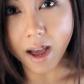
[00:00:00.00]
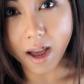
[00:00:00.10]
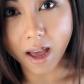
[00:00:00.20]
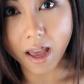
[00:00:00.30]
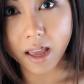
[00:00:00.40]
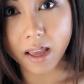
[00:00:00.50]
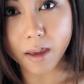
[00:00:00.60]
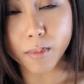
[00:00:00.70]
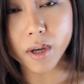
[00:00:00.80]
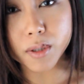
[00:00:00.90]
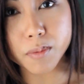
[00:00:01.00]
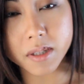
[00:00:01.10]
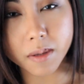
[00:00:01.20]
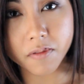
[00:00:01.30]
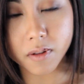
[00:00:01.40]
I am
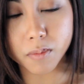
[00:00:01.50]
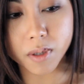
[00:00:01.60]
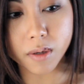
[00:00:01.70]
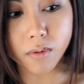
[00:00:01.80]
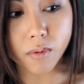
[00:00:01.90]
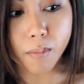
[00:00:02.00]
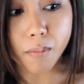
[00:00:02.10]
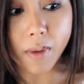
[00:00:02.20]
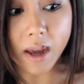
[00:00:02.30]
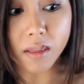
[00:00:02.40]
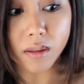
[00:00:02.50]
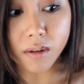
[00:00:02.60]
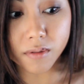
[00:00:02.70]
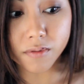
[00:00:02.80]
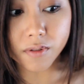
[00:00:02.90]
100% Filipino. I
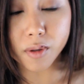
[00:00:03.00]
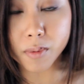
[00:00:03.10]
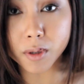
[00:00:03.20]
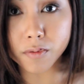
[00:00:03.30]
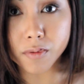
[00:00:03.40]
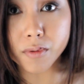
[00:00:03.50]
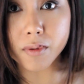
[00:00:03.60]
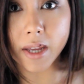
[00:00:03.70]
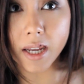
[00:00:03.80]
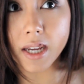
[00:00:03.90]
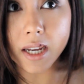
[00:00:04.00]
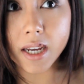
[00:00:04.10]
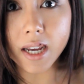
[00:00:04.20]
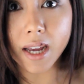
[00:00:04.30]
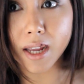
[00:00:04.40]
love Filipino food. Like,
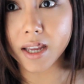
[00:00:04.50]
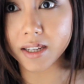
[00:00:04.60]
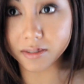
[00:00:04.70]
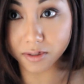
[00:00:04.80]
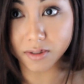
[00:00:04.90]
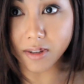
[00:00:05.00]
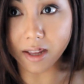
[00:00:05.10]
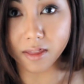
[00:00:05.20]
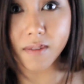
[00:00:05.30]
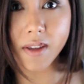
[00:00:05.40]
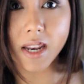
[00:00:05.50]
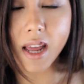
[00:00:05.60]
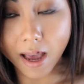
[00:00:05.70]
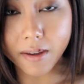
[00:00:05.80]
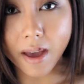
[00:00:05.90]
I love it.
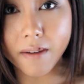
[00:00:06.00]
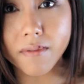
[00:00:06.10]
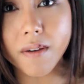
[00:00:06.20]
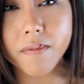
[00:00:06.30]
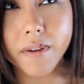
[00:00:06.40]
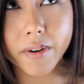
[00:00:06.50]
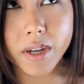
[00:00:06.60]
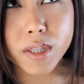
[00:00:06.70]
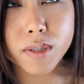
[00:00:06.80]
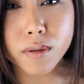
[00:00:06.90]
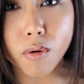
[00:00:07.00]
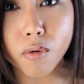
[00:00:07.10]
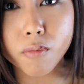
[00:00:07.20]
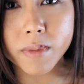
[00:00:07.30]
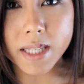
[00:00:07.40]
I have a very slow
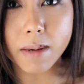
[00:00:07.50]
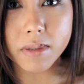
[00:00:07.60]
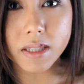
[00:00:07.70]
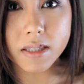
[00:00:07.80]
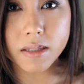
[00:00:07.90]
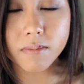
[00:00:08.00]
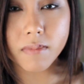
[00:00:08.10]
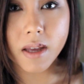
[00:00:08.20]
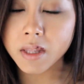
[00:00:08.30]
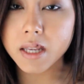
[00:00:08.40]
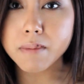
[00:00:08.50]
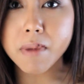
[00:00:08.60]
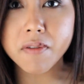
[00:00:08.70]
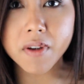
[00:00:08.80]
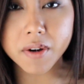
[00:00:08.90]
metabolism.
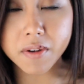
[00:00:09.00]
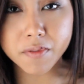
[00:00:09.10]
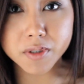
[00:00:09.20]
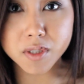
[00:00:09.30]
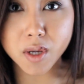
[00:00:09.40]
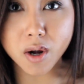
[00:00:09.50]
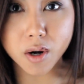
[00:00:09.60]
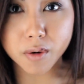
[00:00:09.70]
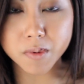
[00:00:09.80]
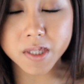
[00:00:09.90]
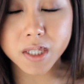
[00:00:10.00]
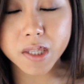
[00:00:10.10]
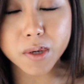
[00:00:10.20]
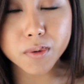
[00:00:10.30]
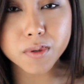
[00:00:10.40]
My very first car was a
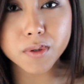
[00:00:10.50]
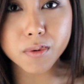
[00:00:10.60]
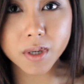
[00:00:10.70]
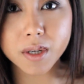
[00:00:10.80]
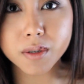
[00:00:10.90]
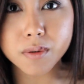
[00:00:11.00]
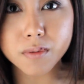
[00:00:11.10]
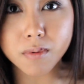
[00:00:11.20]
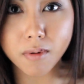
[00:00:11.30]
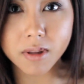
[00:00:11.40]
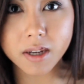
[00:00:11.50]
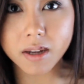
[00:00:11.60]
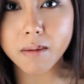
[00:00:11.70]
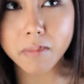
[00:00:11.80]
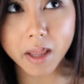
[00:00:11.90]
Toyota
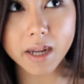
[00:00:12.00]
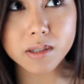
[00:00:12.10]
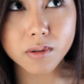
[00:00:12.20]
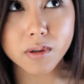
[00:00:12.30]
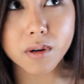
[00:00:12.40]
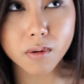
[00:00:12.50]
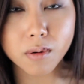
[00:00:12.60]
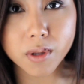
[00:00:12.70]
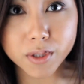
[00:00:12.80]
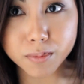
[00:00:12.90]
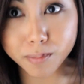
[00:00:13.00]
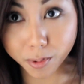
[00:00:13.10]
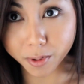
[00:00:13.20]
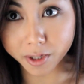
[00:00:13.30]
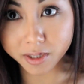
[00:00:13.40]
Corolla, a black Toyota Corolla
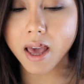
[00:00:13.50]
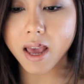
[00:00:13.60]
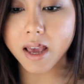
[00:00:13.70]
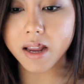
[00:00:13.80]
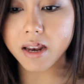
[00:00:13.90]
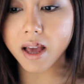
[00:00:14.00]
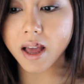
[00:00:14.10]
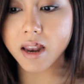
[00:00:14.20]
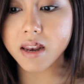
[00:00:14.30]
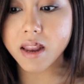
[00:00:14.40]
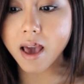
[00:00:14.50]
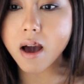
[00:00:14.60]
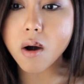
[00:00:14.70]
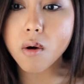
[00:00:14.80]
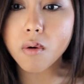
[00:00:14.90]
Sport, and
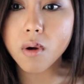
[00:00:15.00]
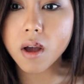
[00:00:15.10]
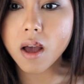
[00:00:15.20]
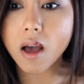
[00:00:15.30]
now